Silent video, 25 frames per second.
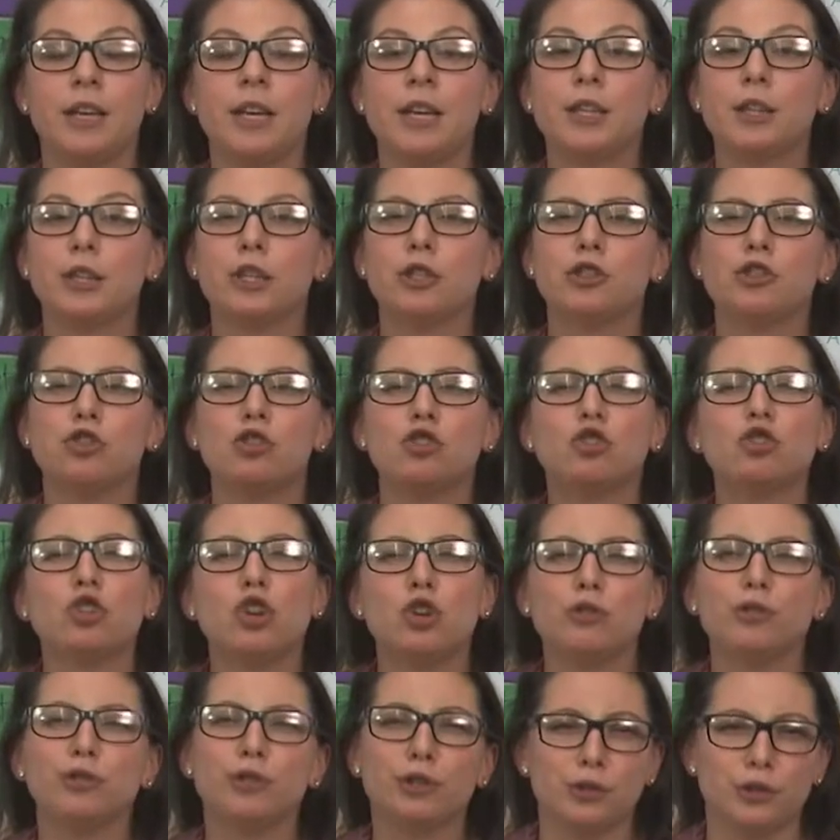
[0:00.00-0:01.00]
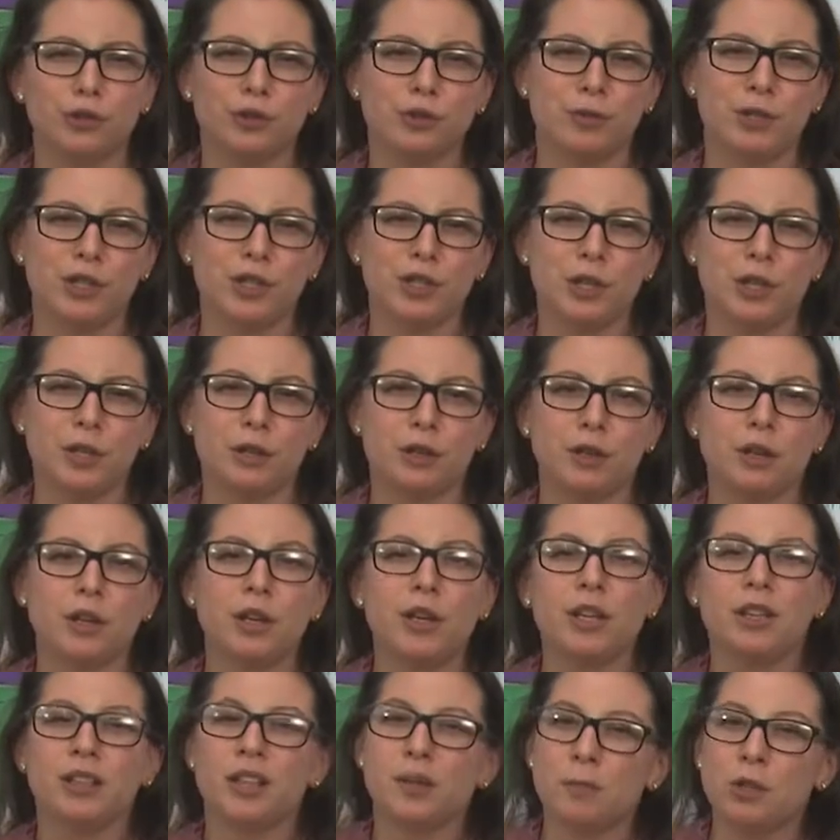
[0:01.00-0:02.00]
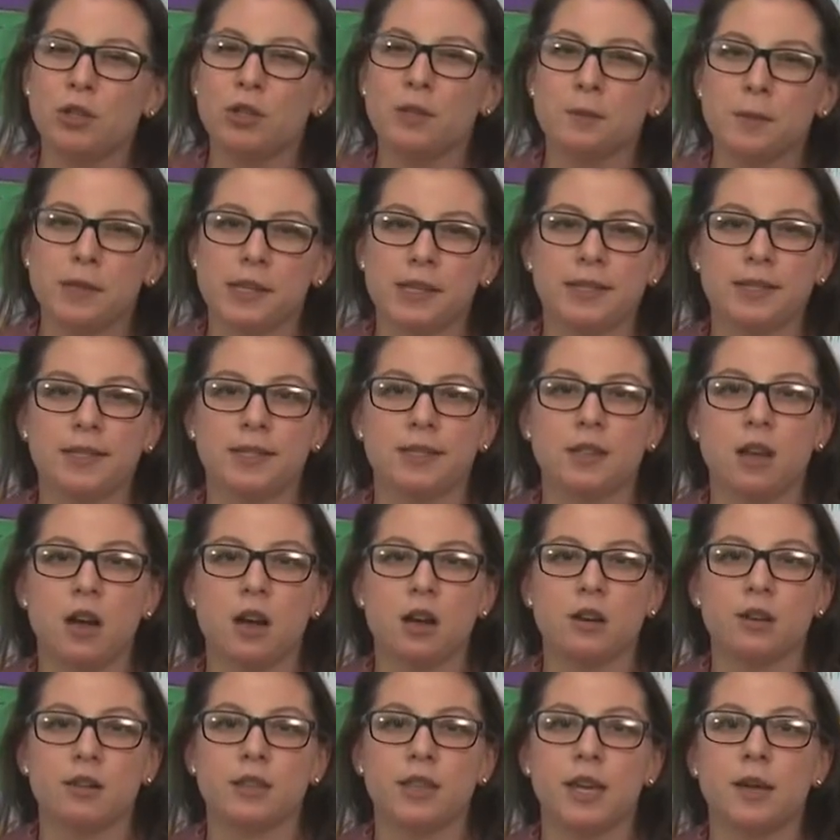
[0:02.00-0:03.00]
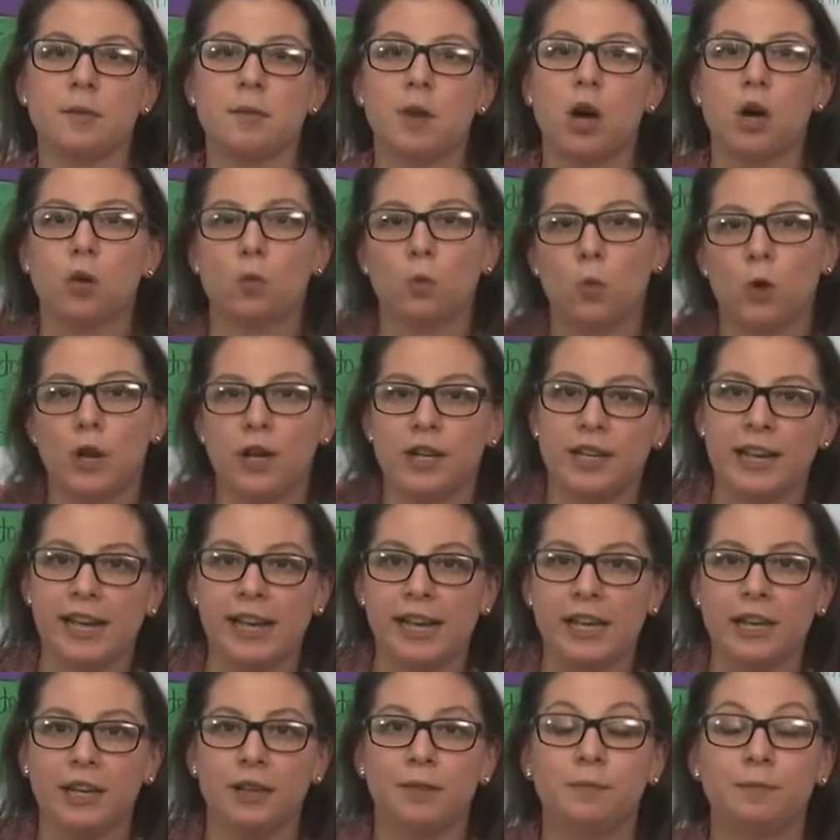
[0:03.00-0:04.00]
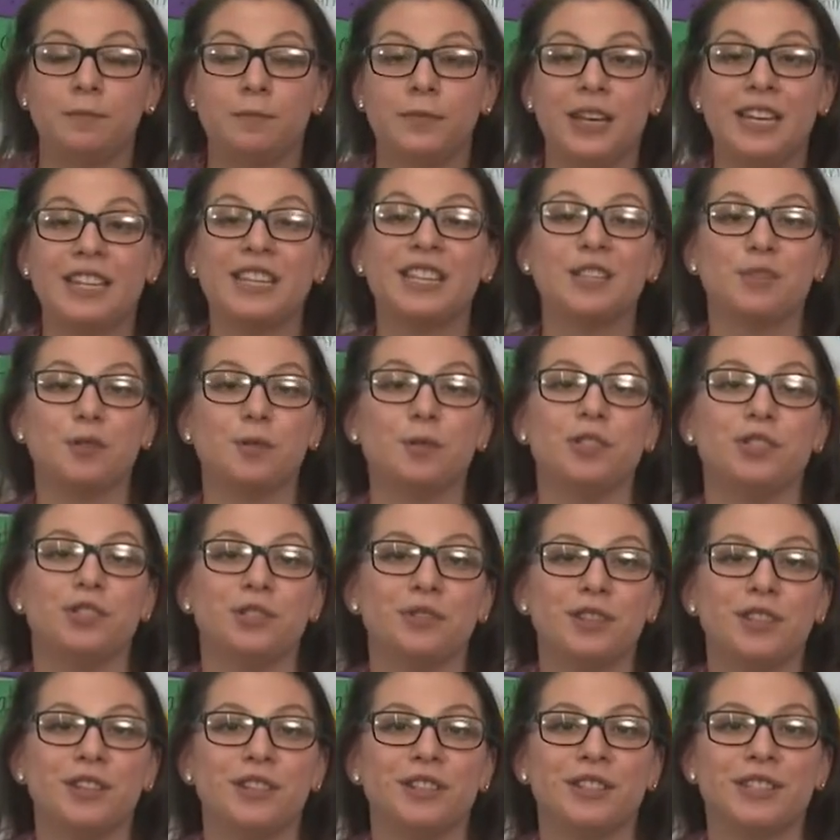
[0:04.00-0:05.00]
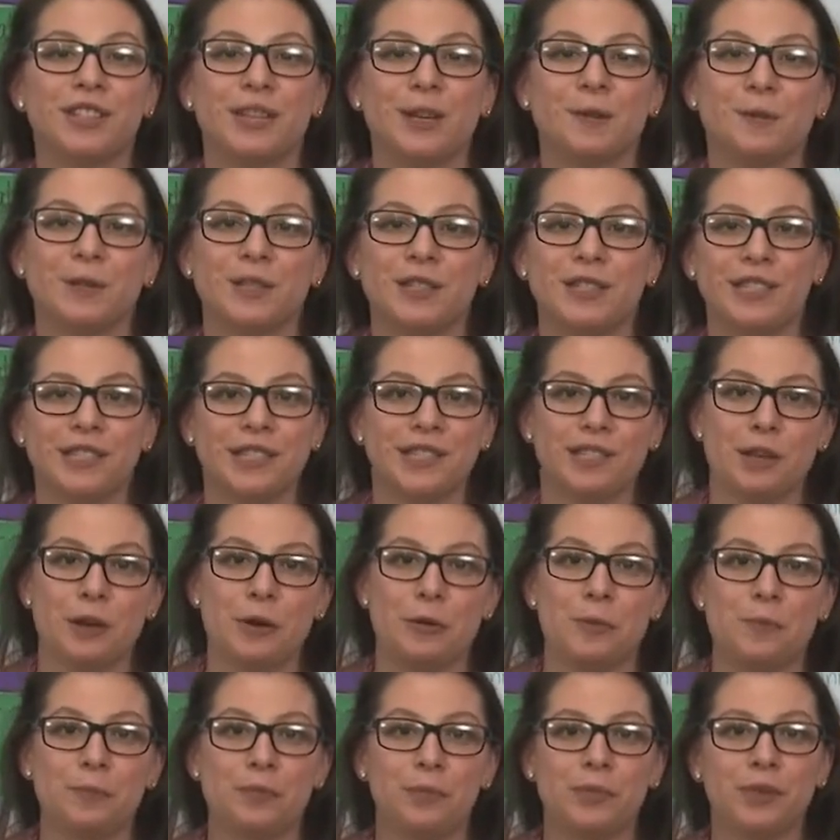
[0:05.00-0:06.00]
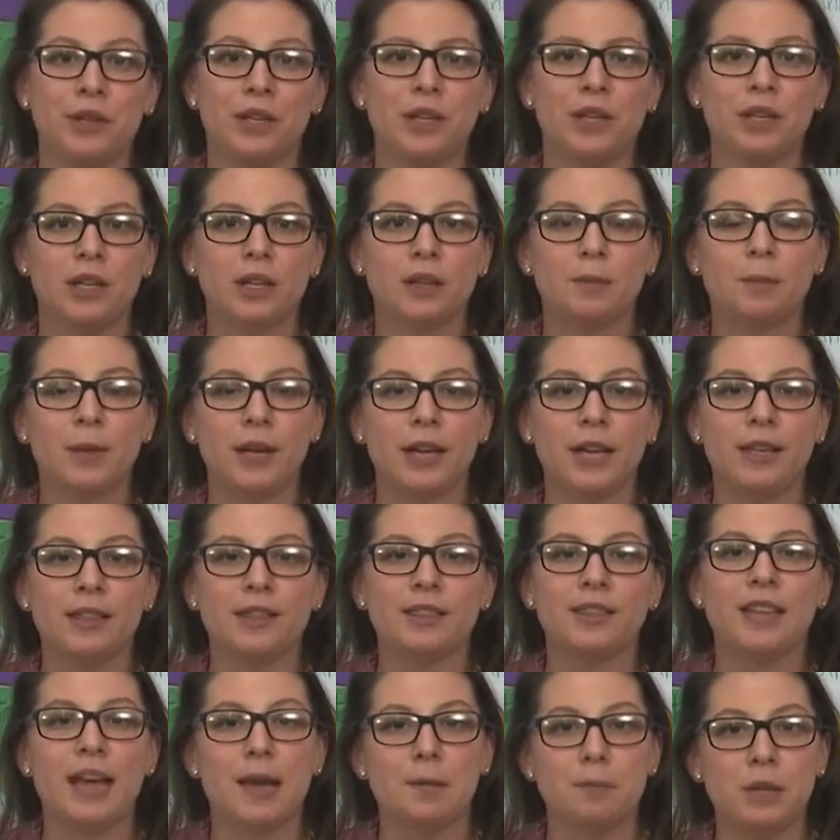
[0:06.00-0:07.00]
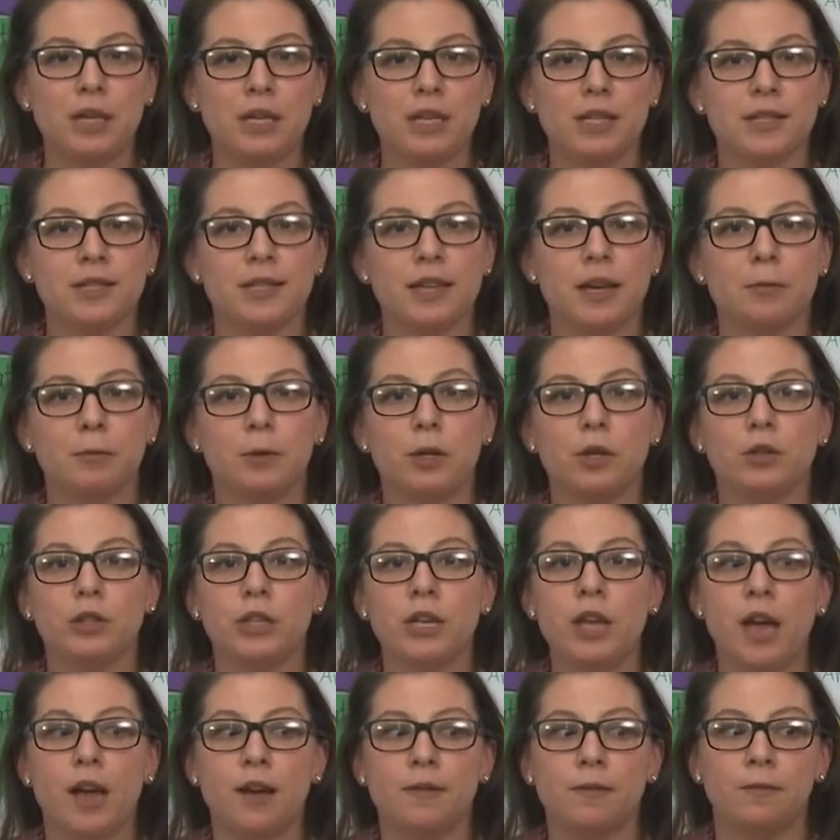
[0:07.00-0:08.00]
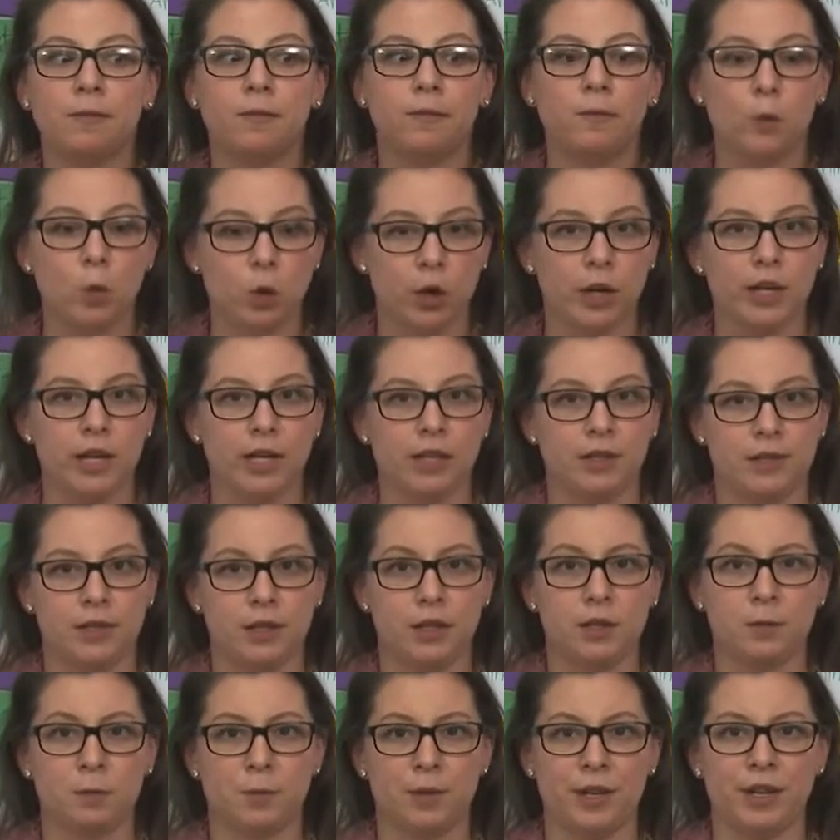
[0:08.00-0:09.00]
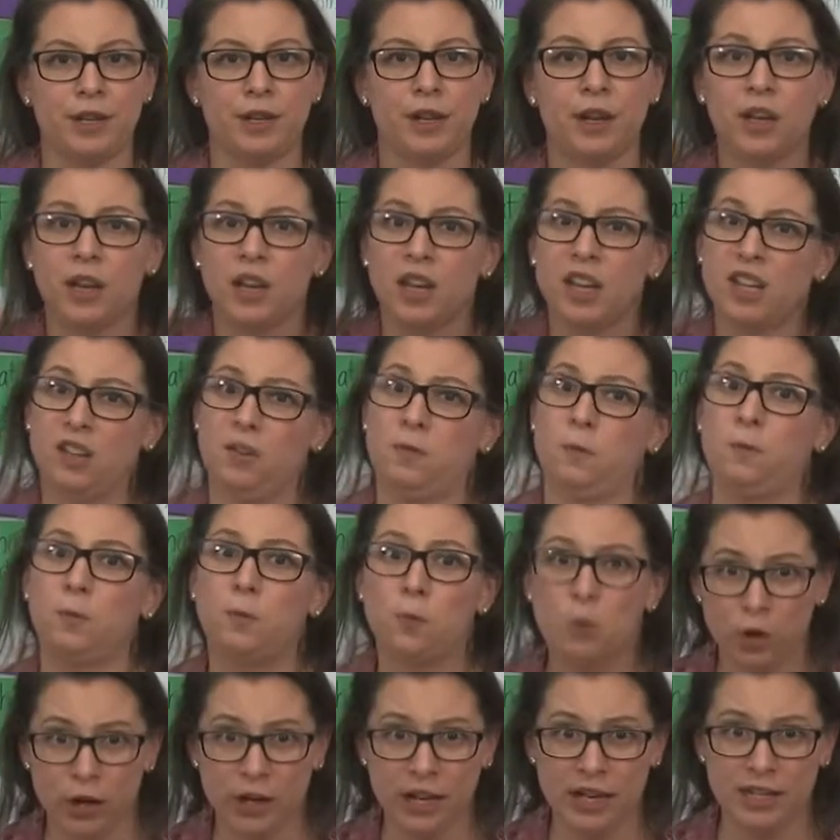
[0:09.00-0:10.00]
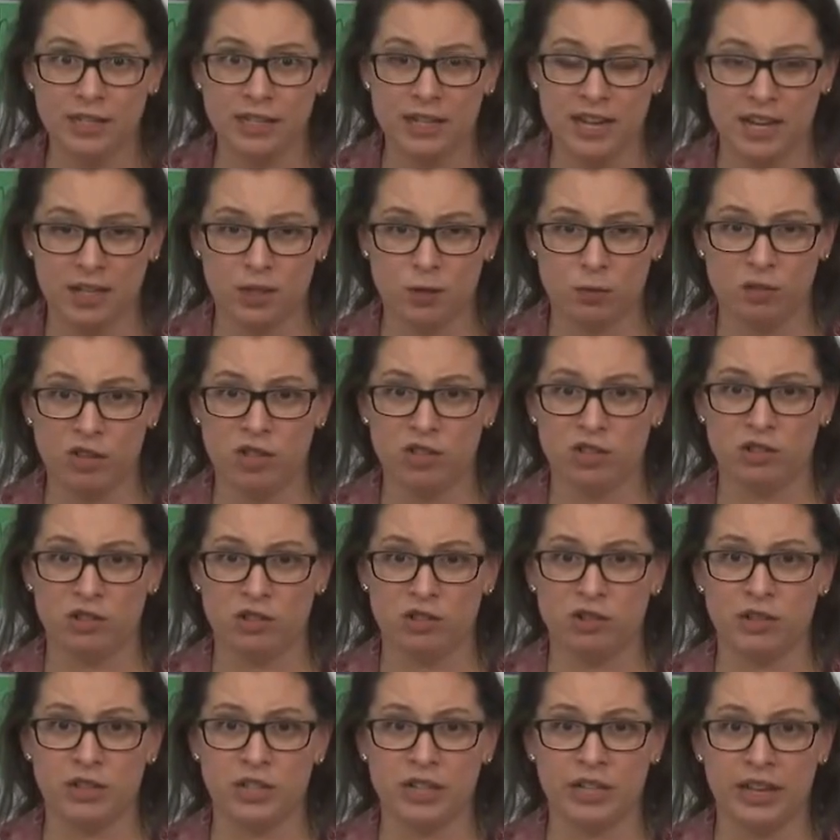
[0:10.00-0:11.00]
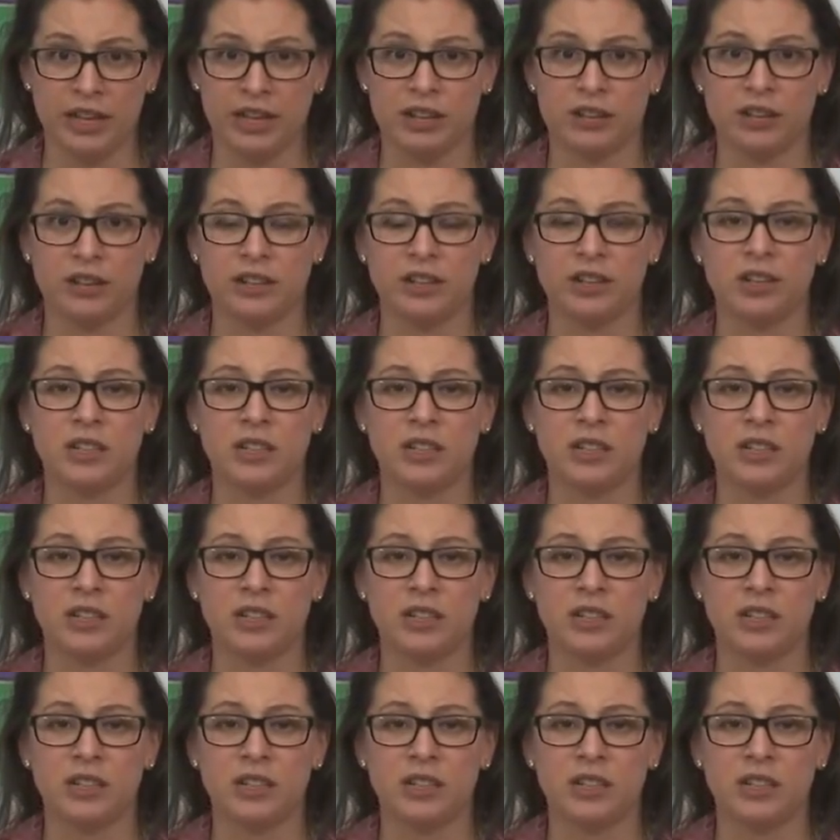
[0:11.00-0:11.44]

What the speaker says: They're so close to each other that most places honor them on one day. And that's what we do here in San Francisco. But that means that we only have 4 days this week and 4 days next week to learn together.